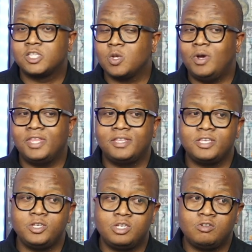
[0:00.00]
I saw
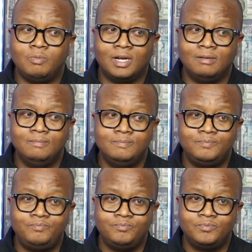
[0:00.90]
another YouTuber
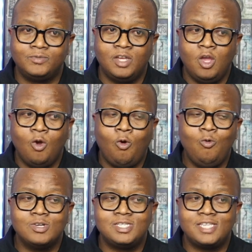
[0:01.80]

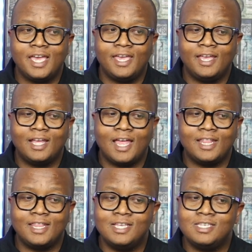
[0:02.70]
who was saying,
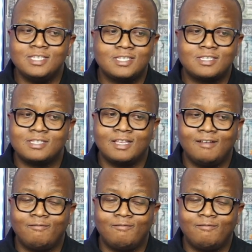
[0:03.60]
this is,